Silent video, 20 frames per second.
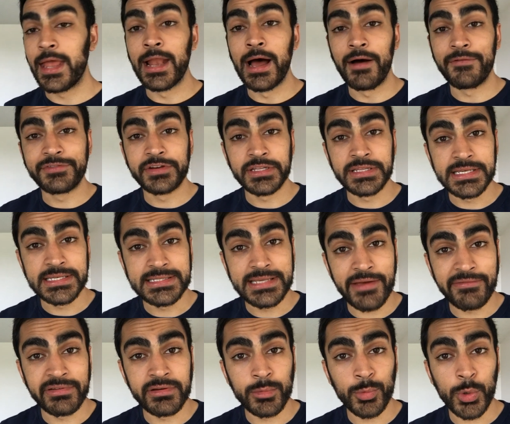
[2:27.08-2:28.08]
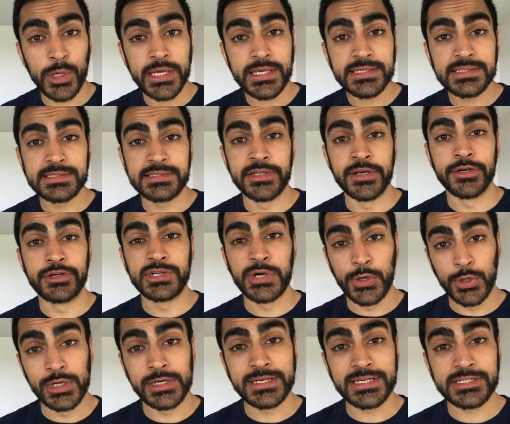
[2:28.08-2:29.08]
And after these seven weeks, their
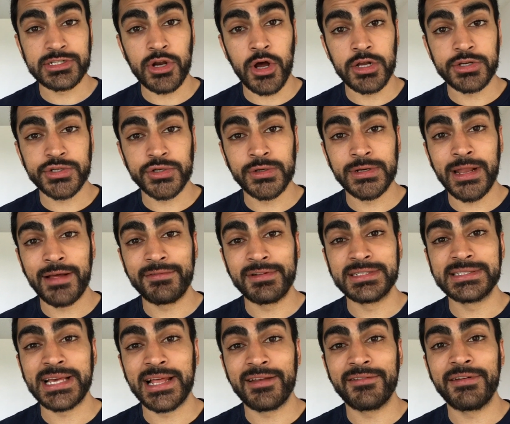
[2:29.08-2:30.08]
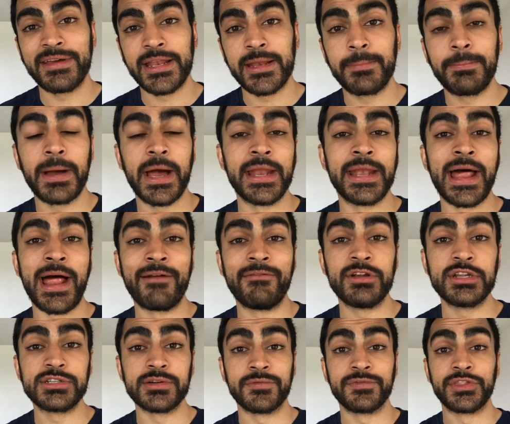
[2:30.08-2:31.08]
total testosterone levels elevated by an
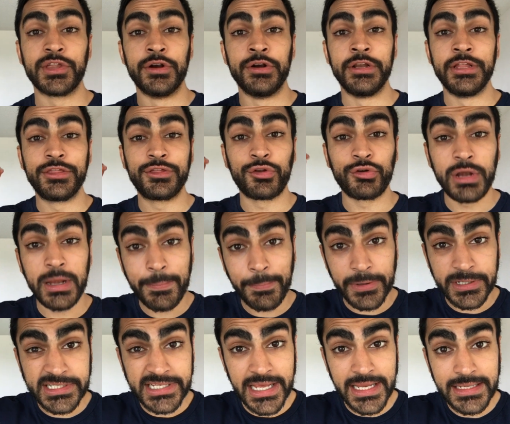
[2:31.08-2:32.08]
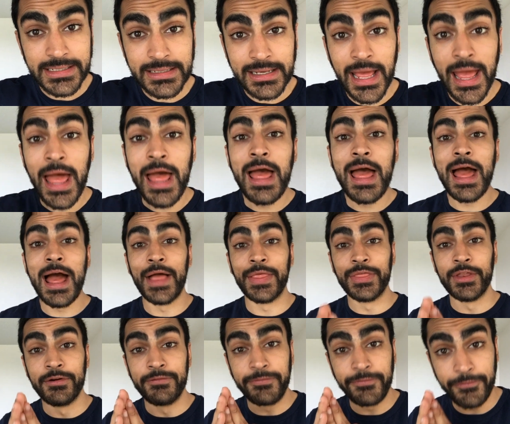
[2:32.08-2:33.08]
average of 33%
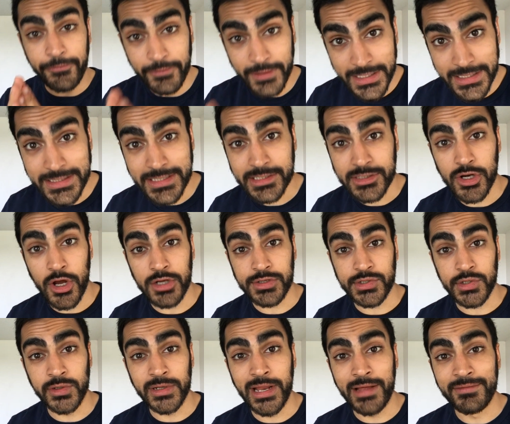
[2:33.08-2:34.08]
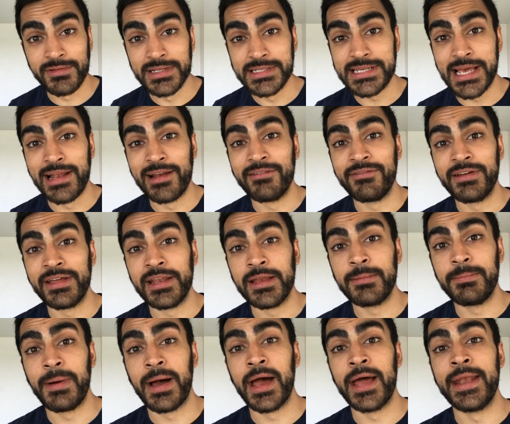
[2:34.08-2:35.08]
and their free testosterone levels
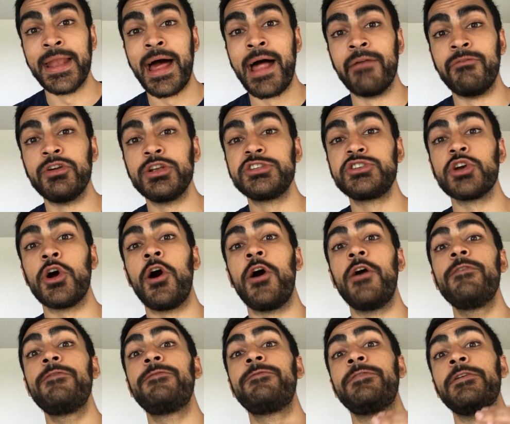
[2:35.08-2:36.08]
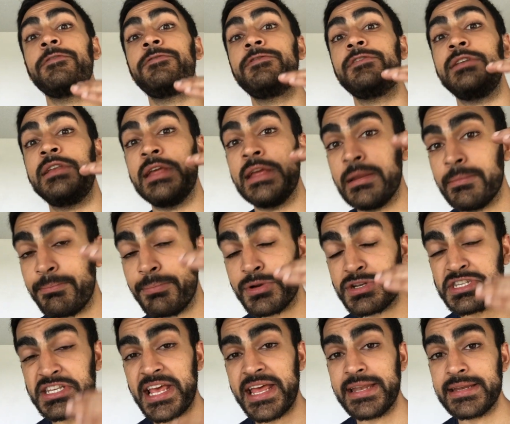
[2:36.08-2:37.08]
elevated by an average of
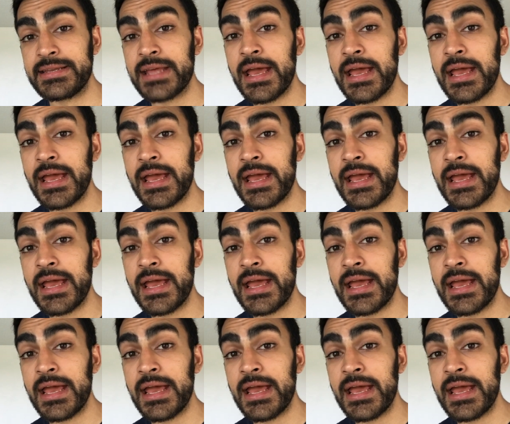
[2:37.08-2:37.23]
15%.